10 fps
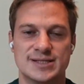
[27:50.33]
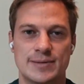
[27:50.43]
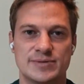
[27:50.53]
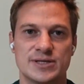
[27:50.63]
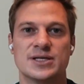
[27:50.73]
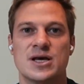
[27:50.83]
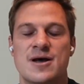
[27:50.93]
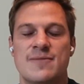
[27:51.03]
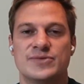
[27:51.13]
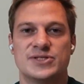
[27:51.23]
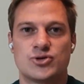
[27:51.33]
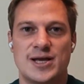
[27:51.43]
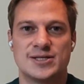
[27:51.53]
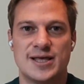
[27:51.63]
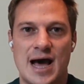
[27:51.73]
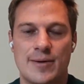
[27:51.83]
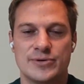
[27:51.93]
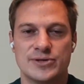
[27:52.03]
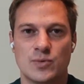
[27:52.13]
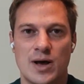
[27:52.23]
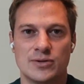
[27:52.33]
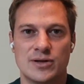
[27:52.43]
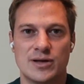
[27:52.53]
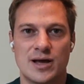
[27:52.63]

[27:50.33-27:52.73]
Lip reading: tipsters straight to the app as well.